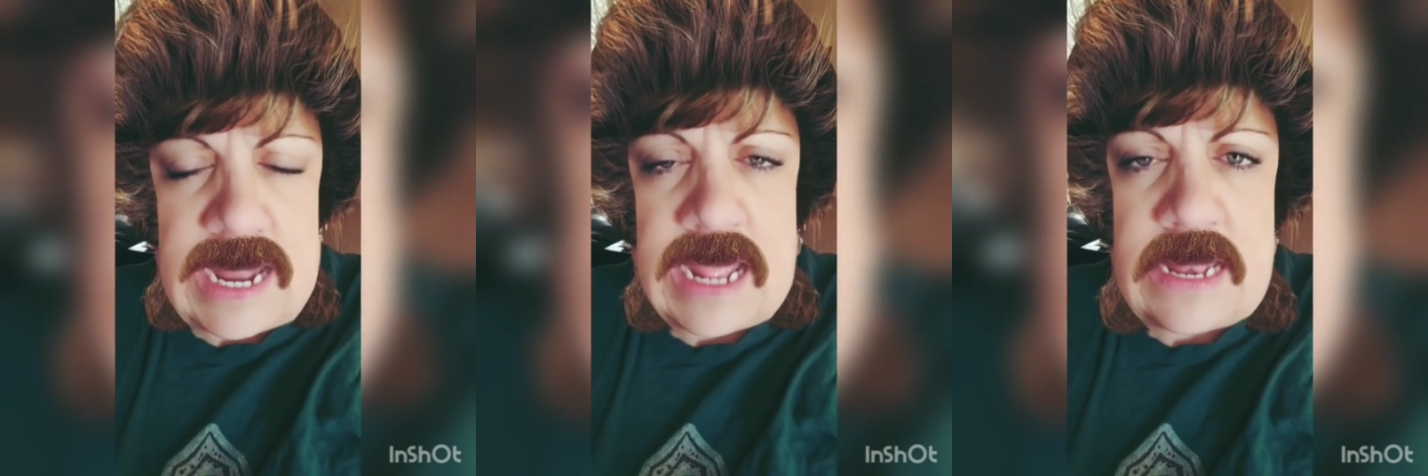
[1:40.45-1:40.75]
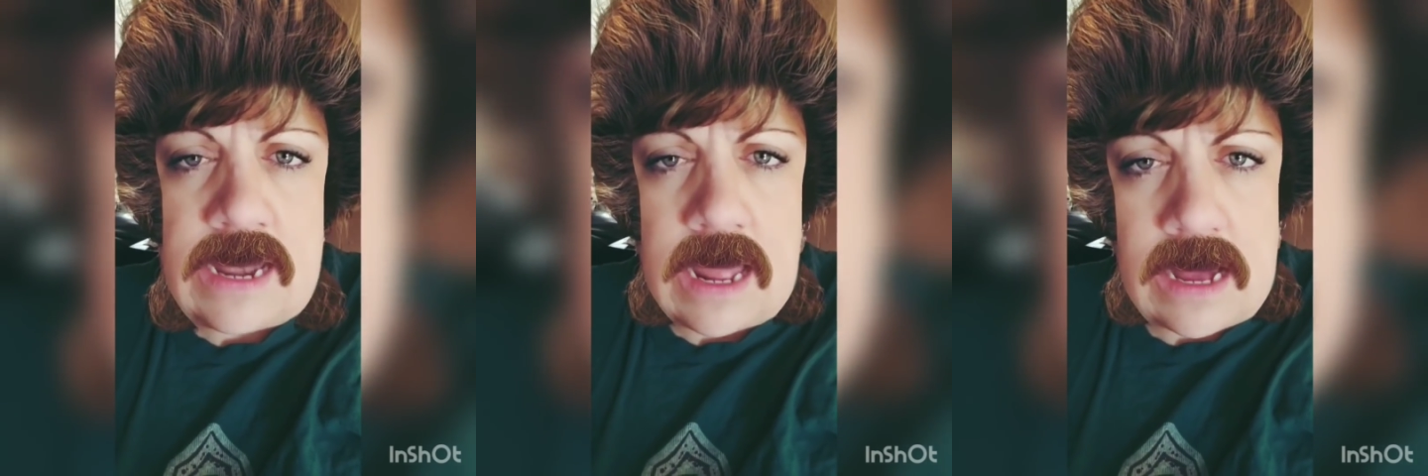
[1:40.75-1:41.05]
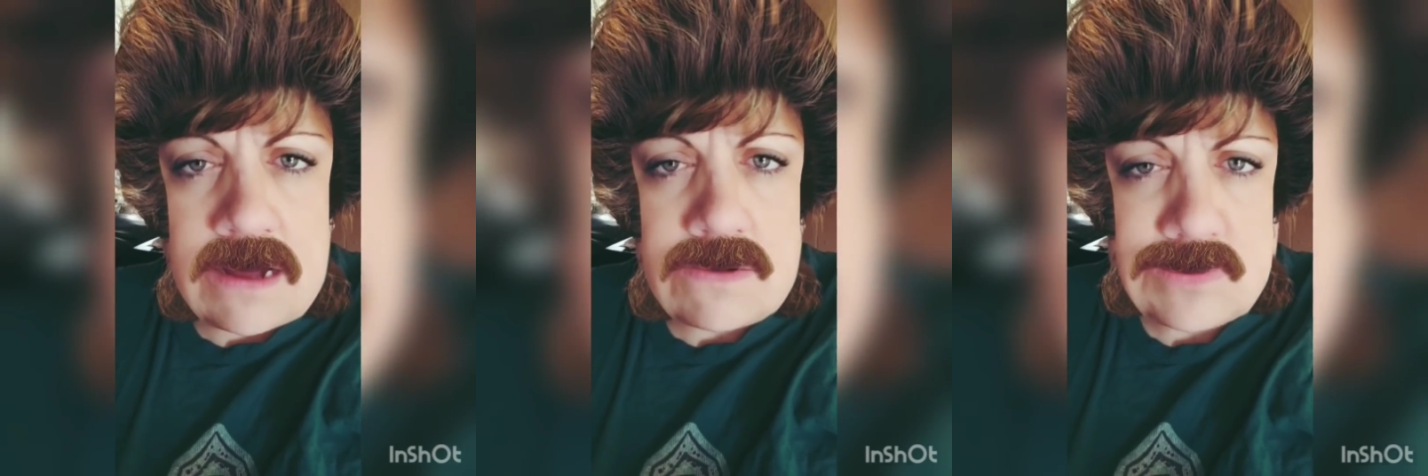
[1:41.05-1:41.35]
and then
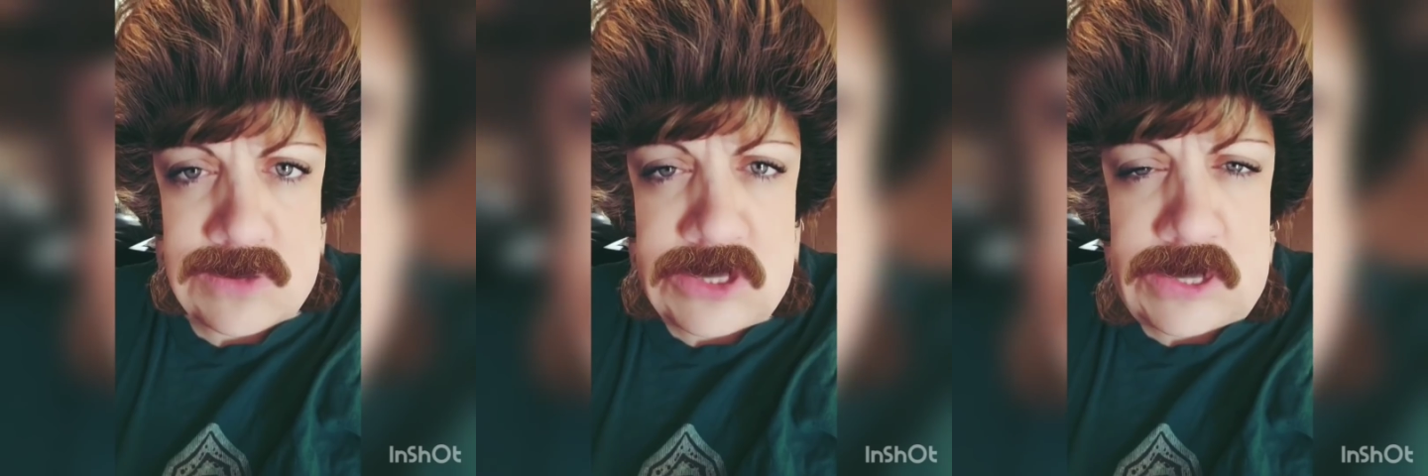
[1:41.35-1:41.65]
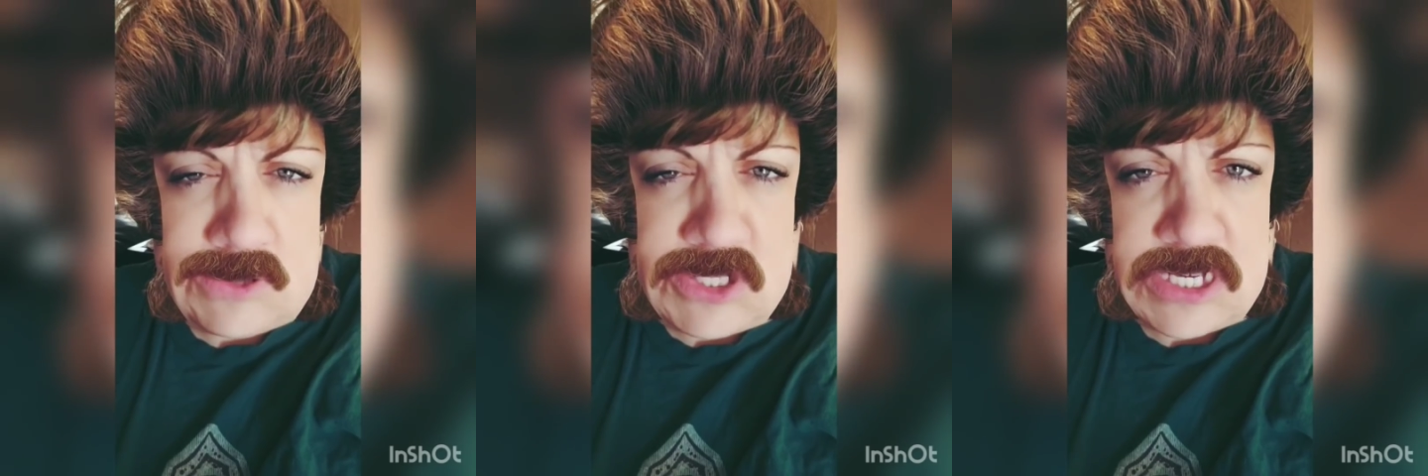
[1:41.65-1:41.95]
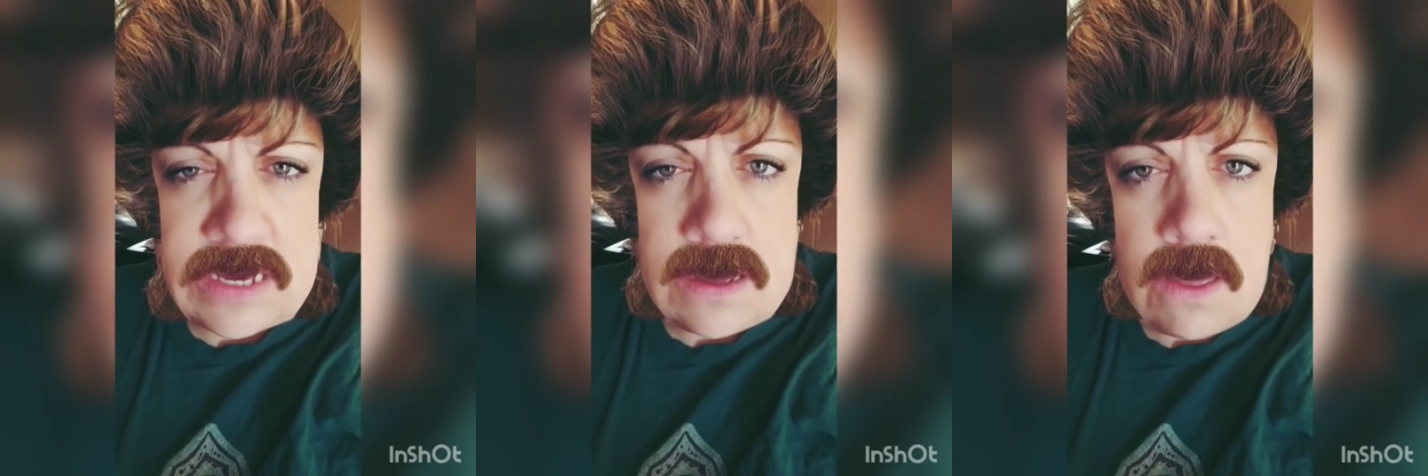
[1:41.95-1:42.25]
I'll shoot you.
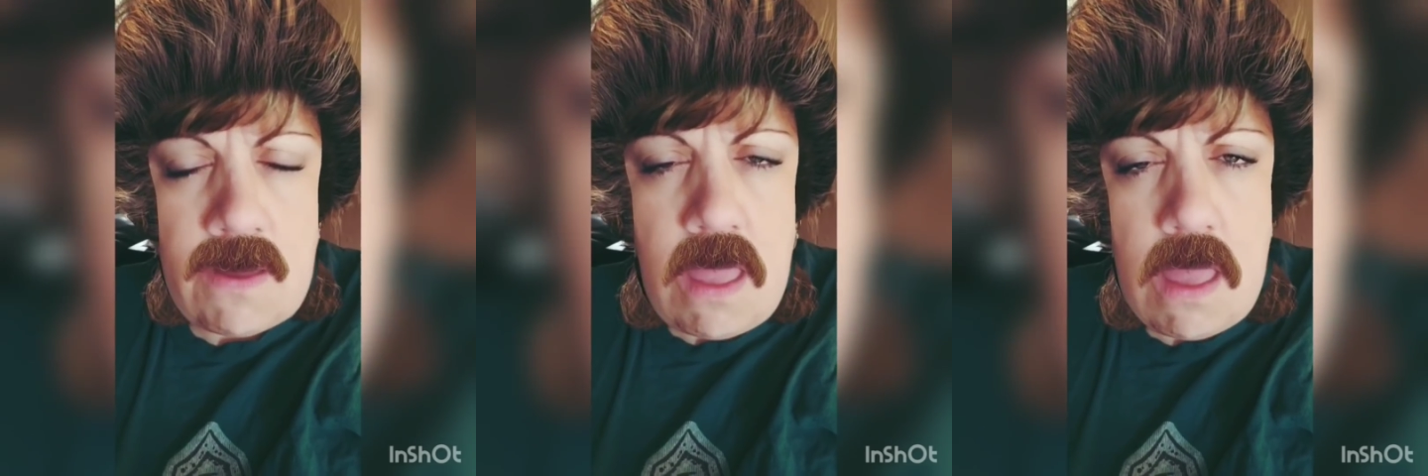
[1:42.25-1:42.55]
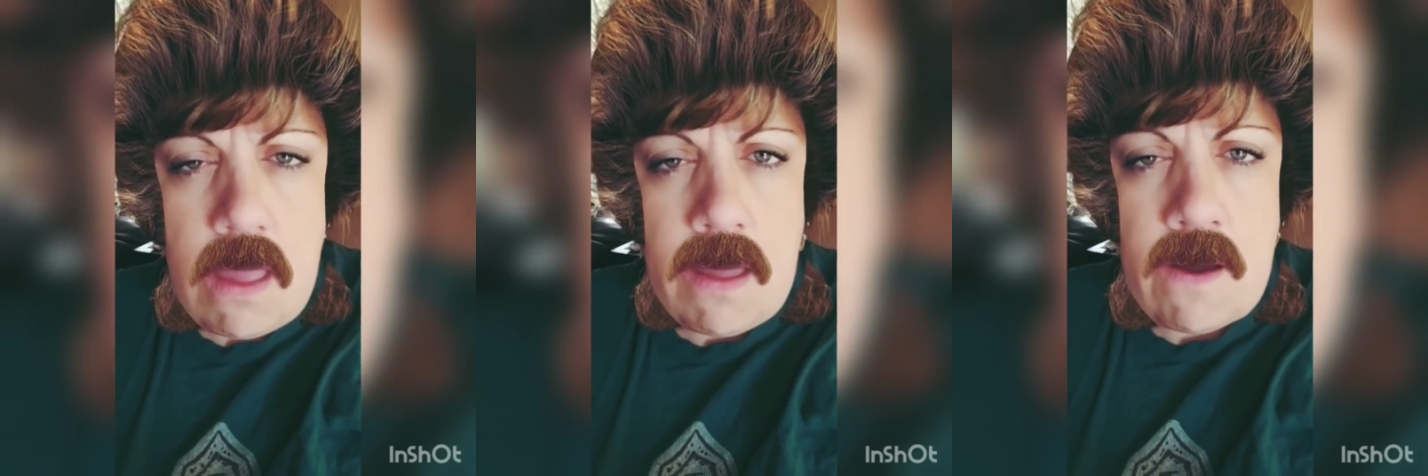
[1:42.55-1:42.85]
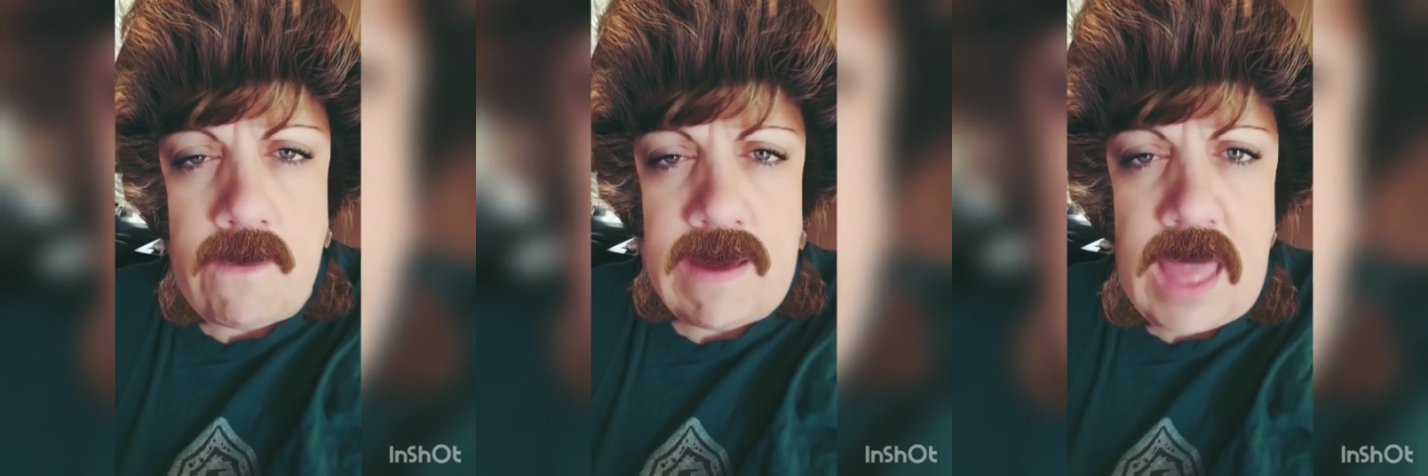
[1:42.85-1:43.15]

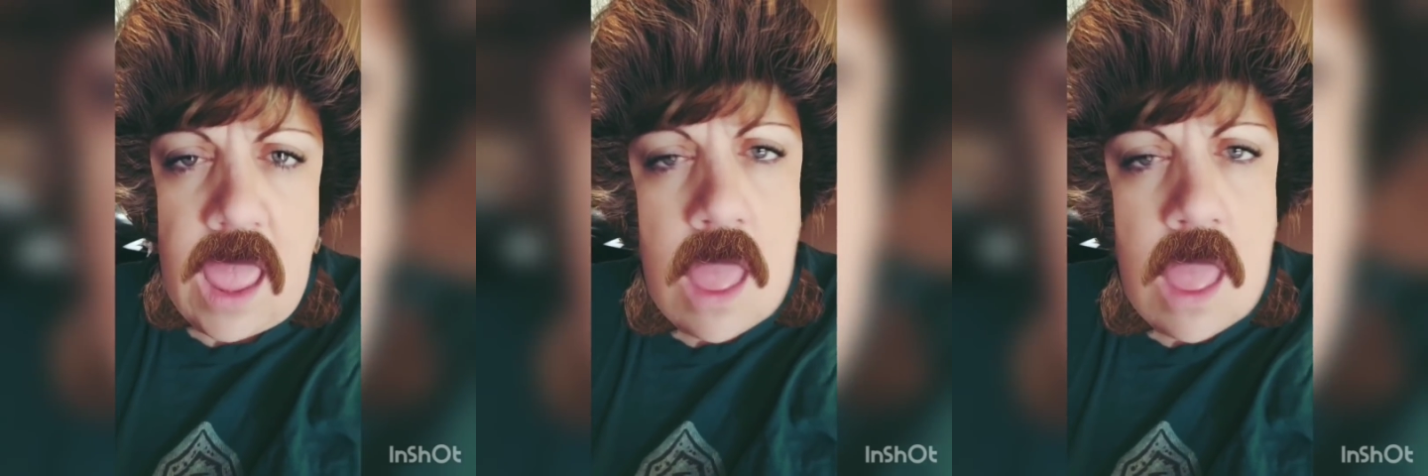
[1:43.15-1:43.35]
Okay?